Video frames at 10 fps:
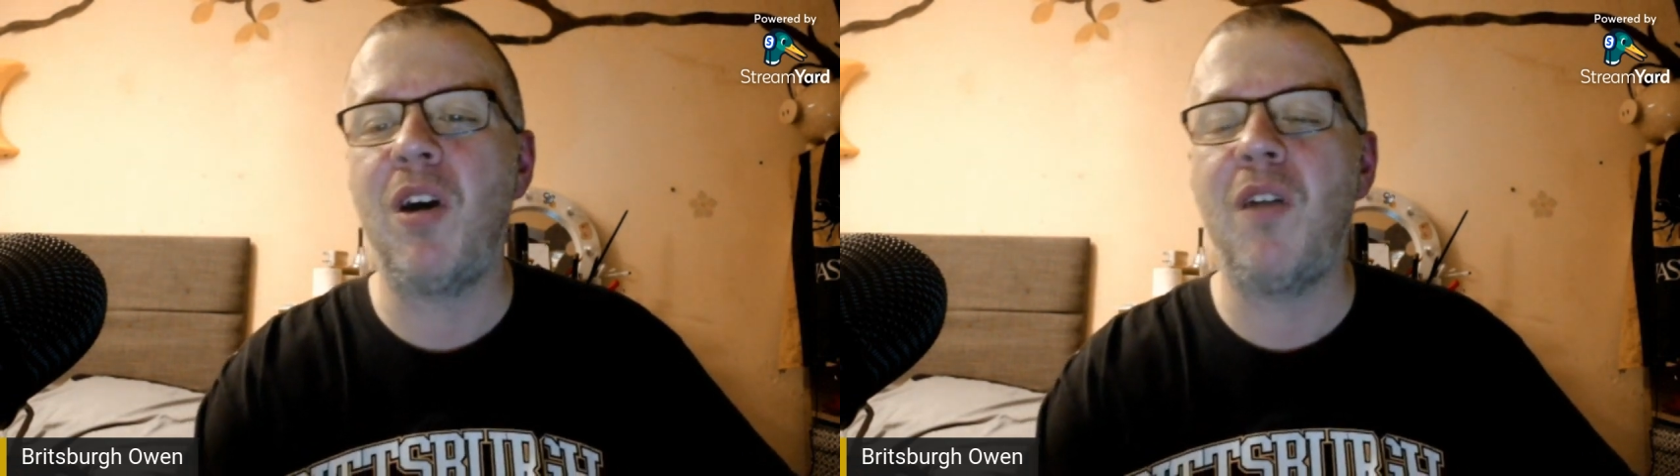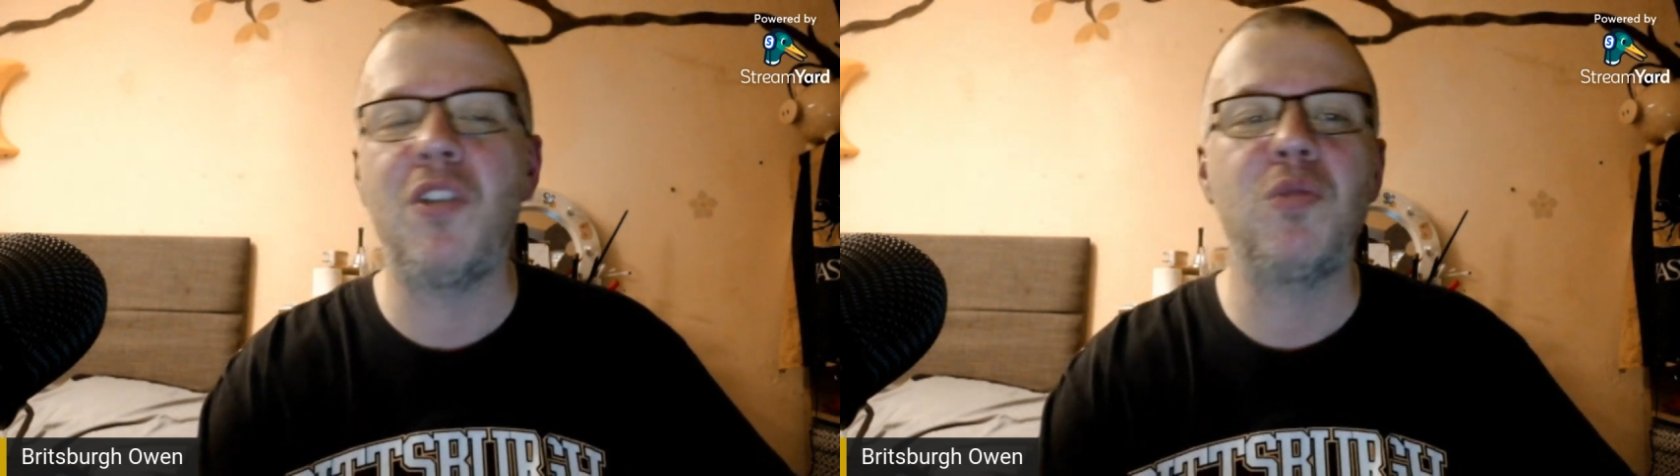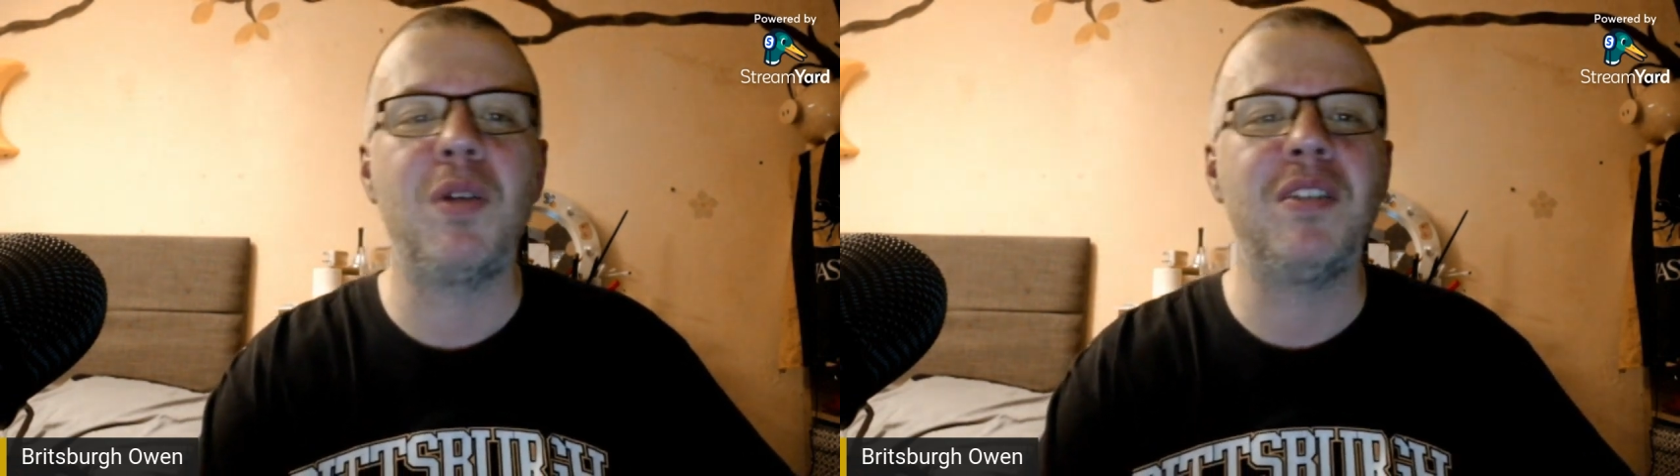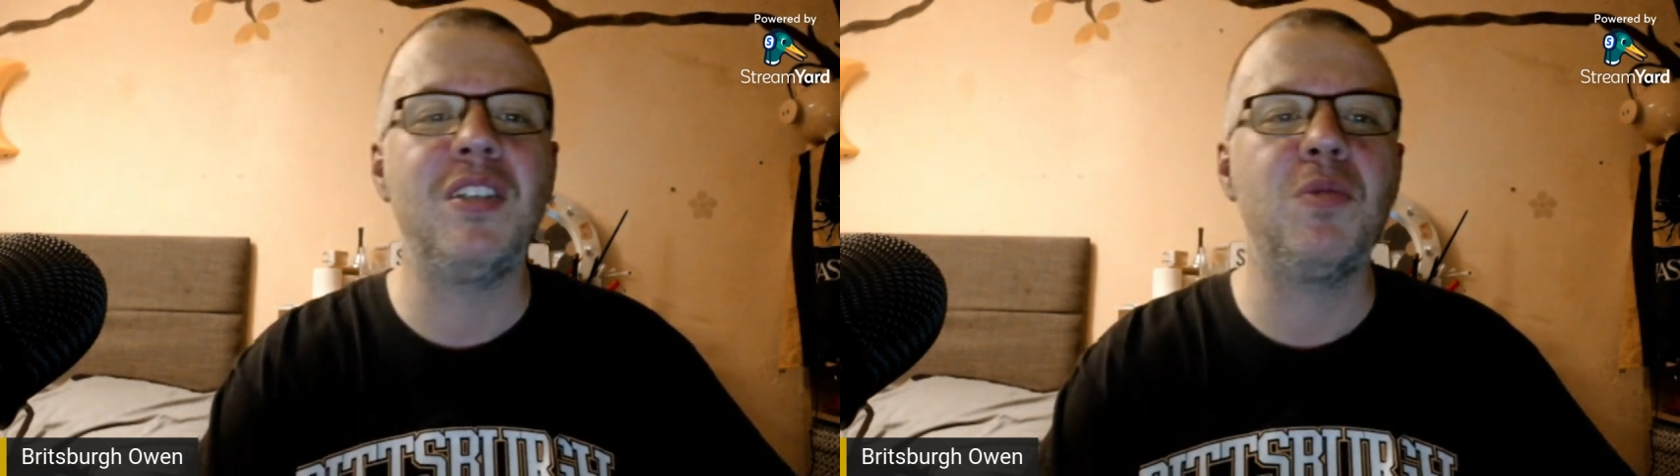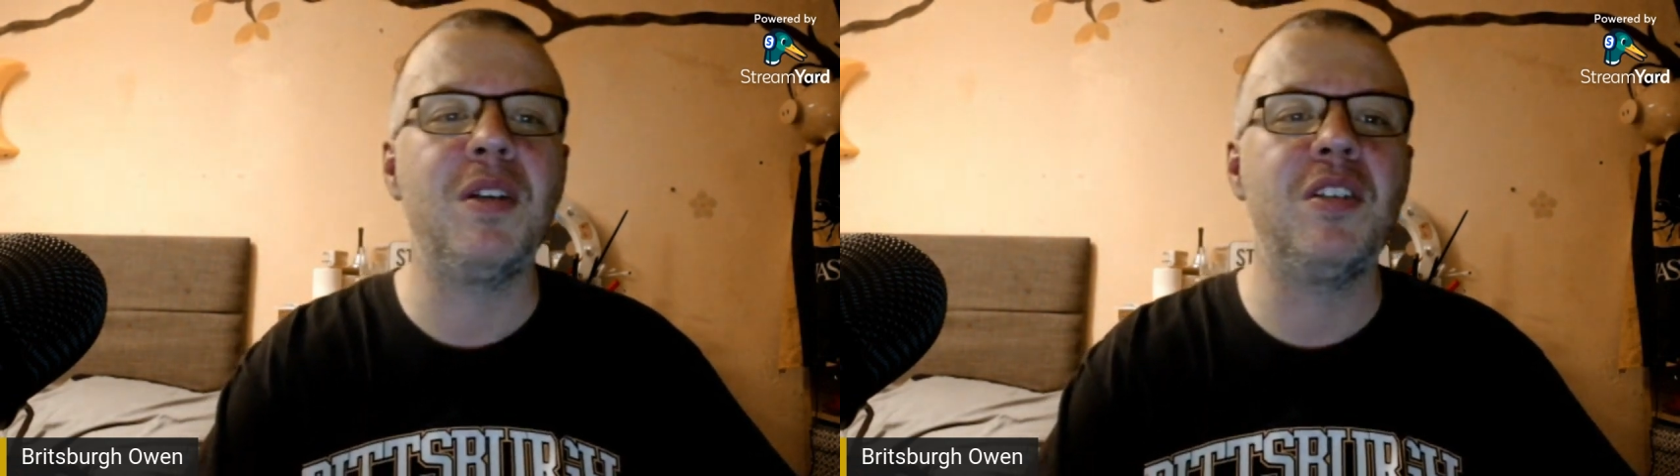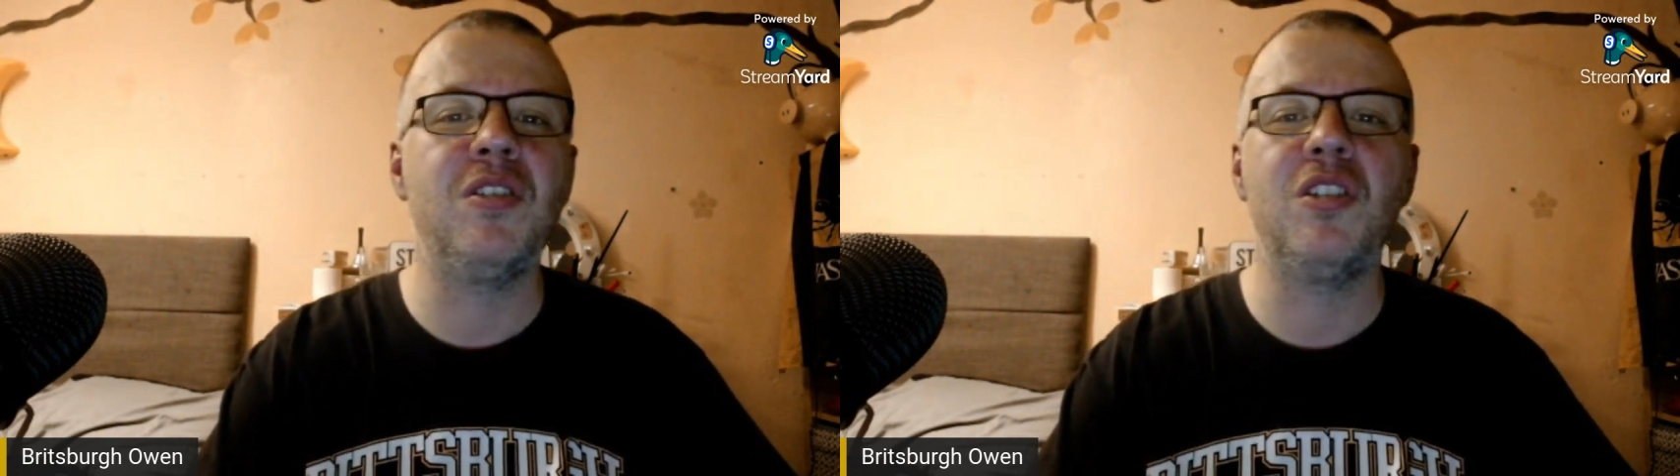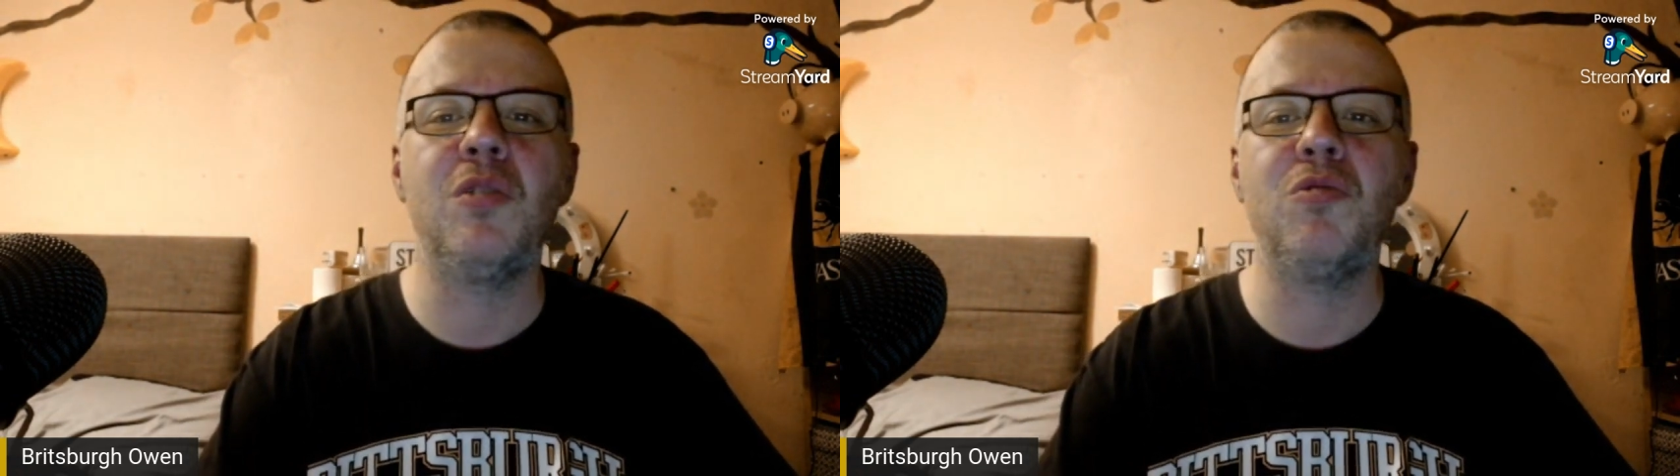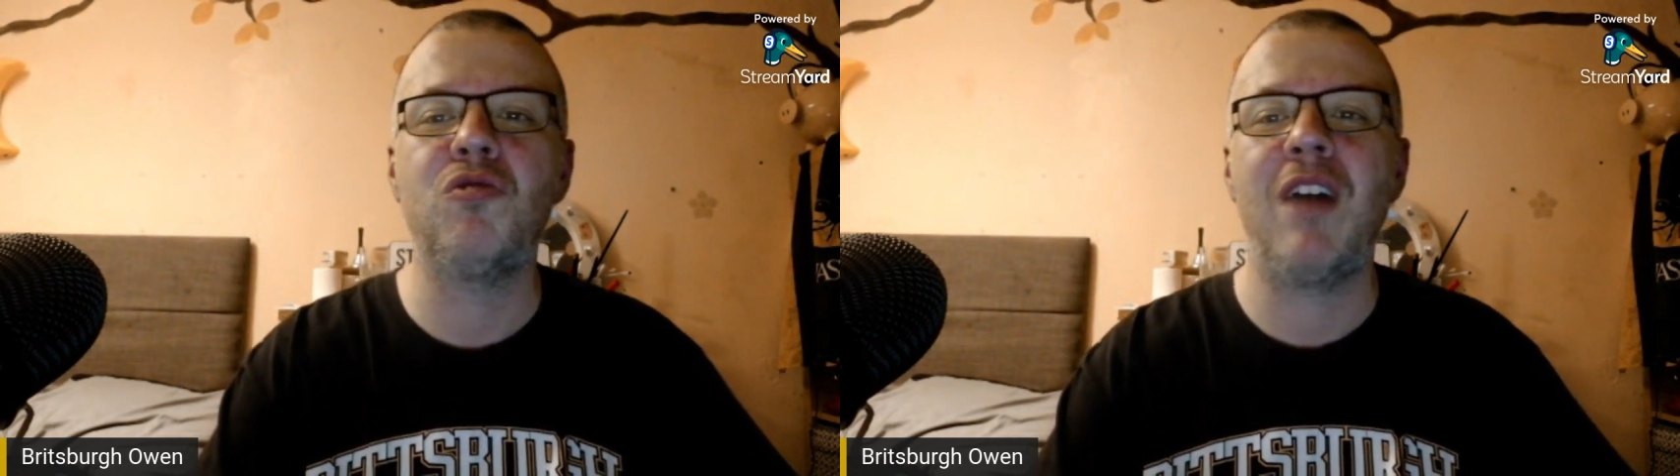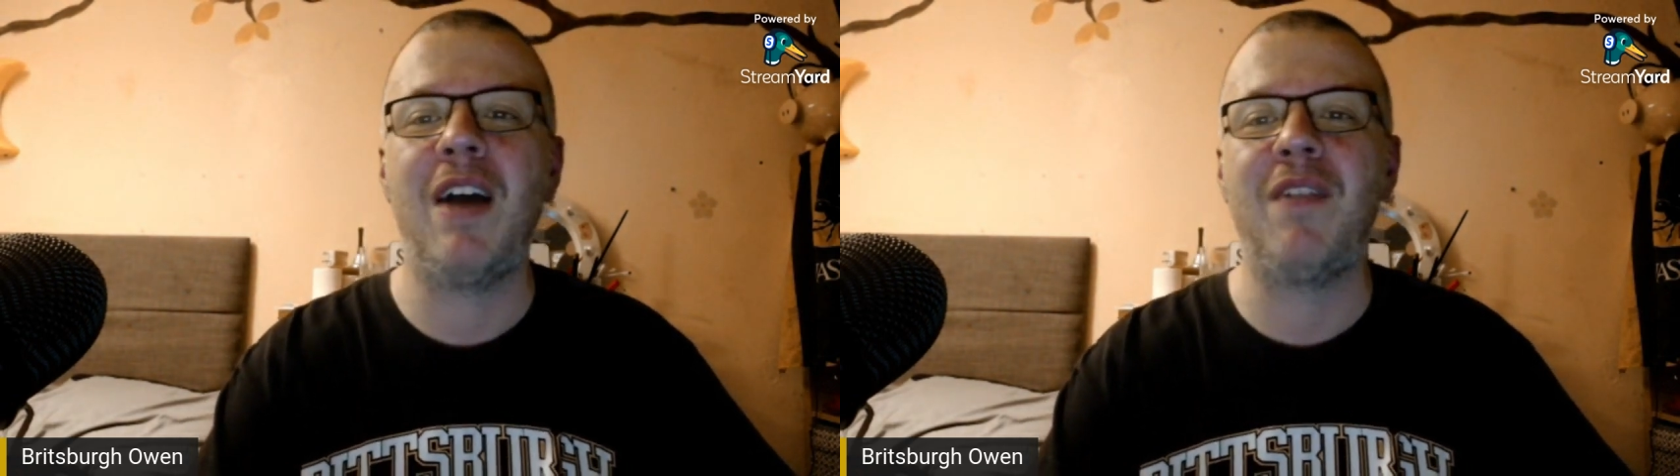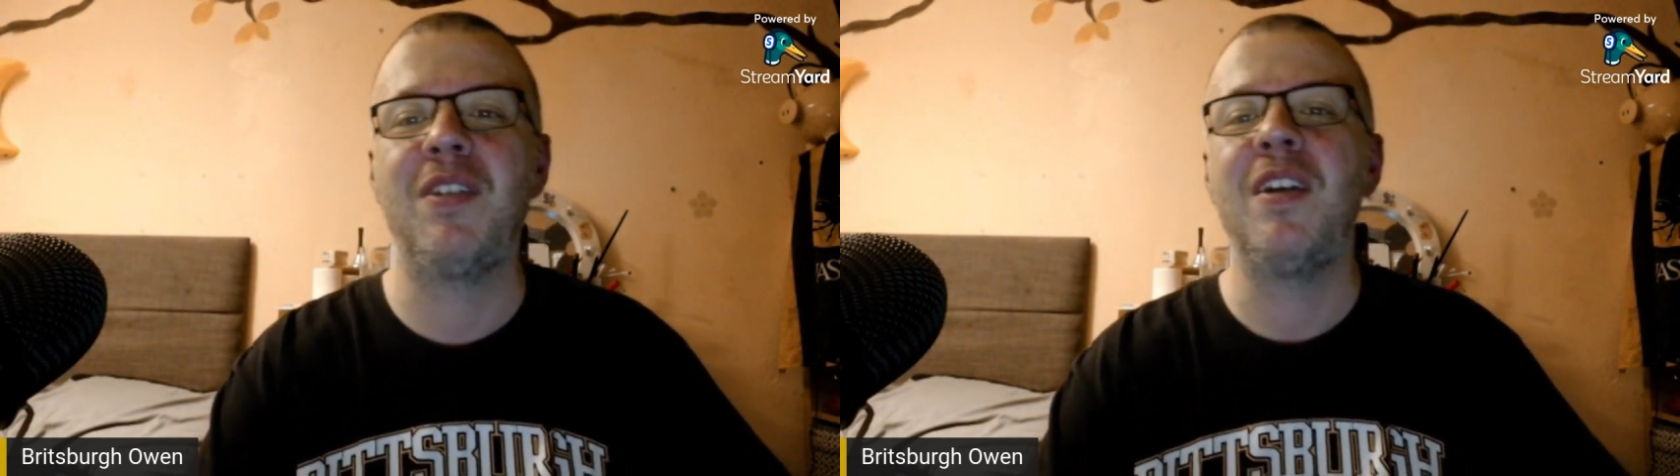of the 2022
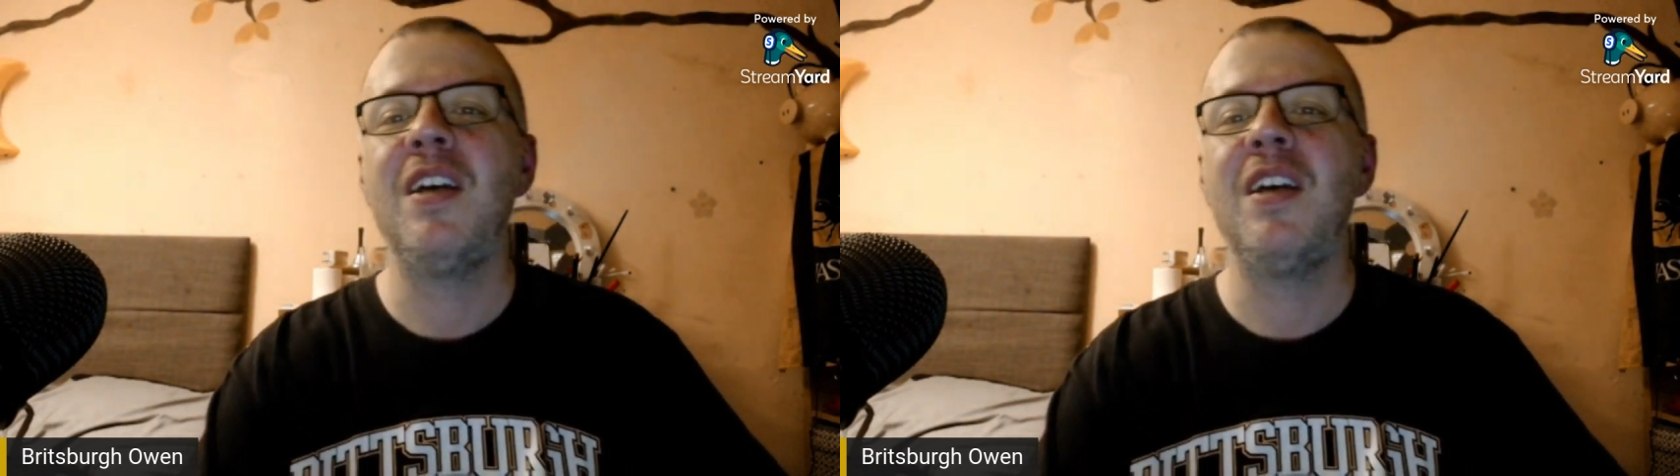draft.